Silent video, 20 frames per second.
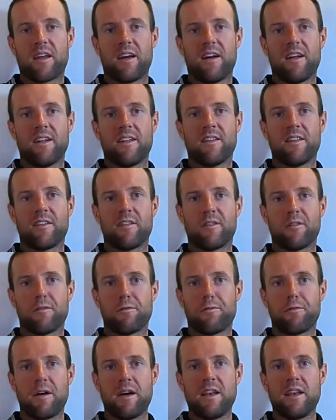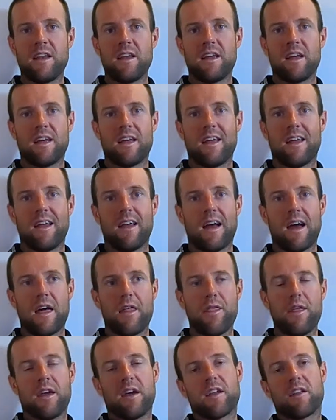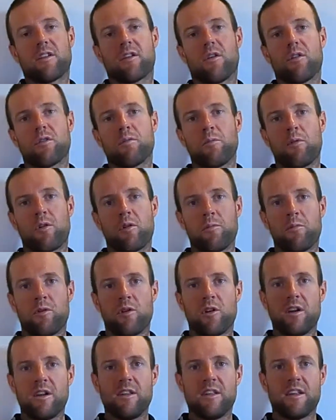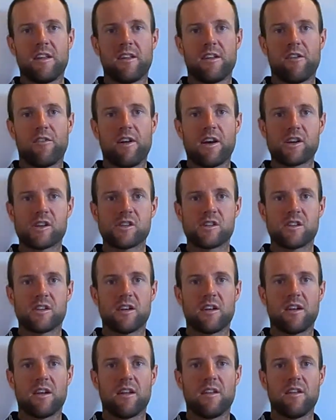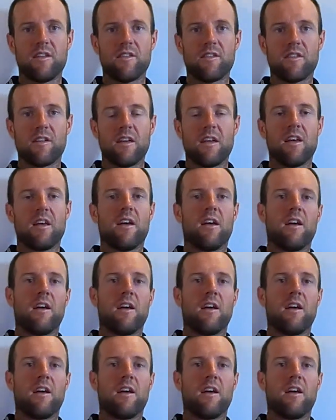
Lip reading: And finally, I think it goes more and more in the direction that it's